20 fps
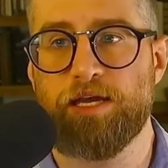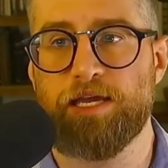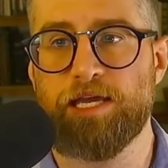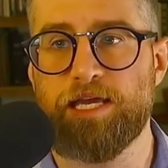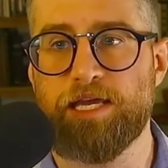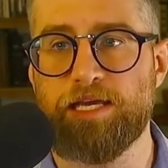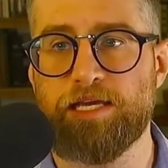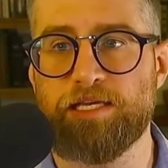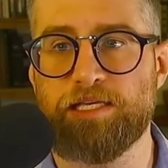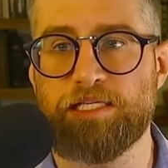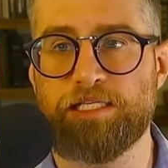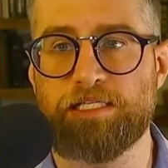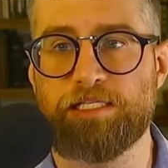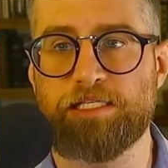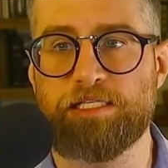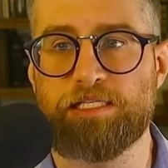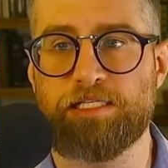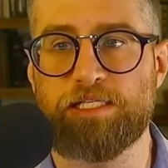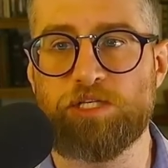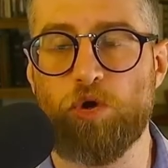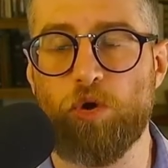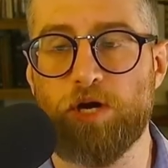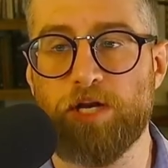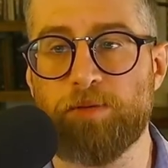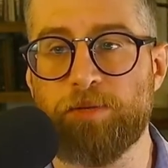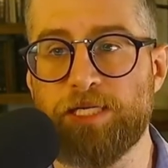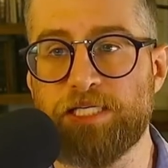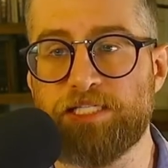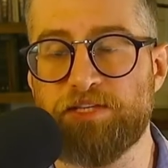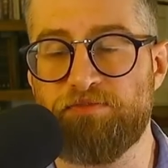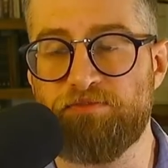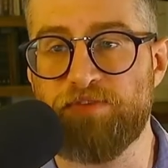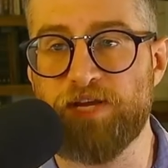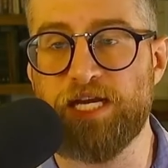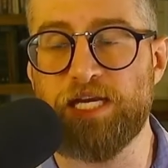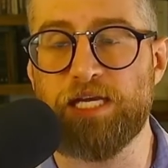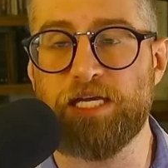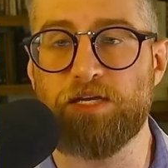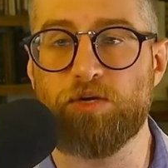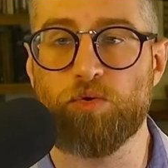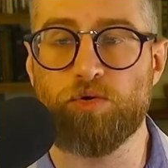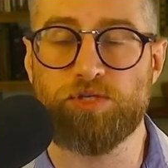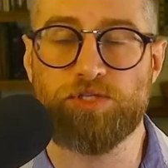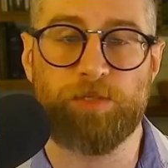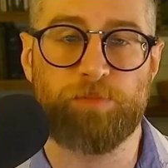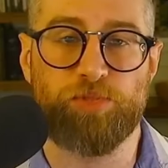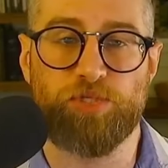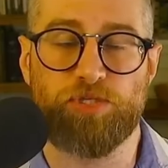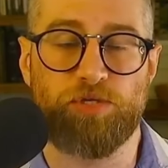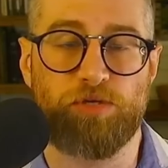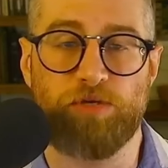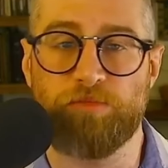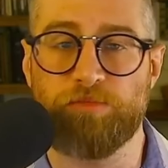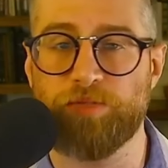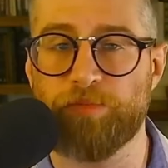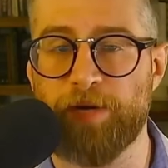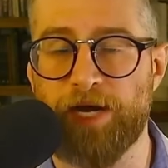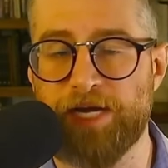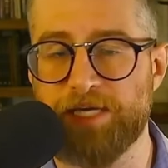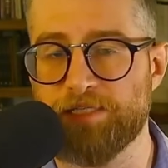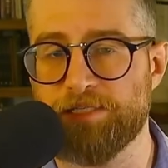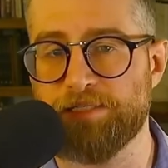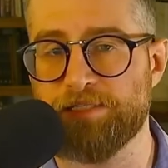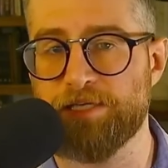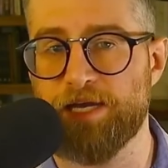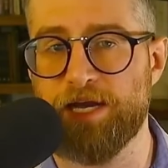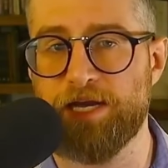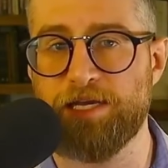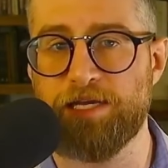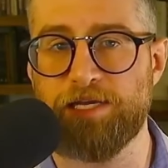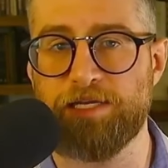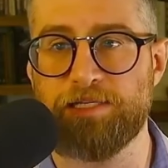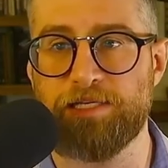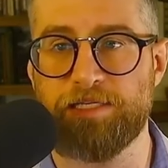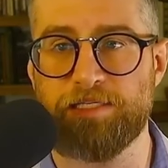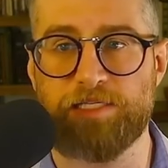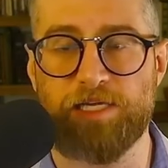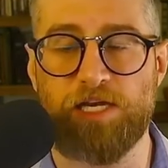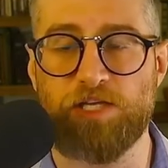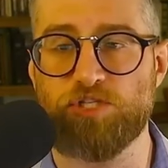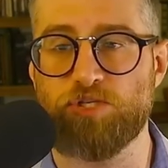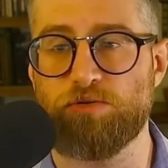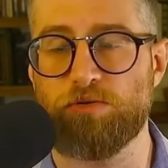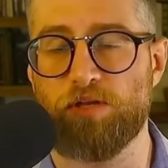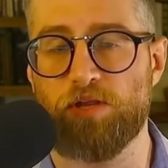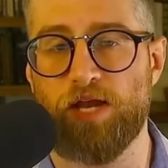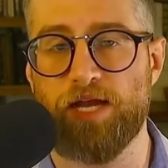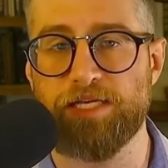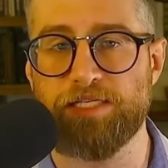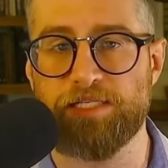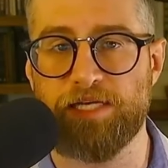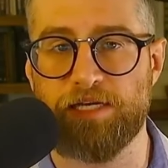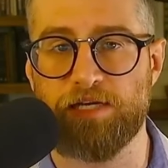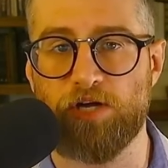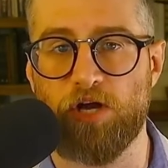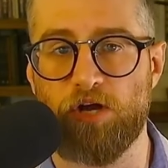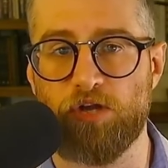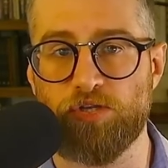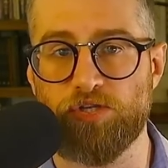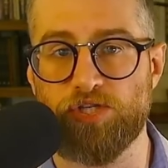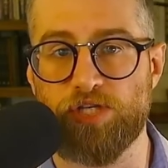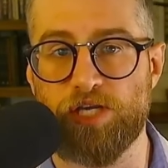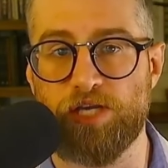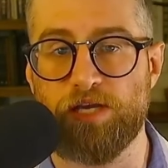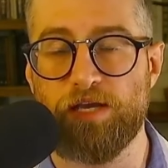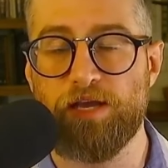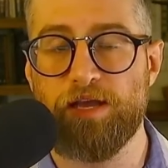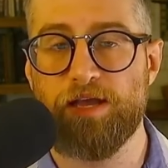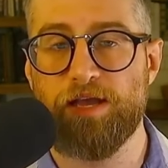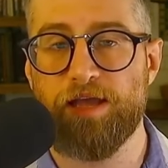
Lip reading: is going to be defeated or subsumed by a society that does utilize technology.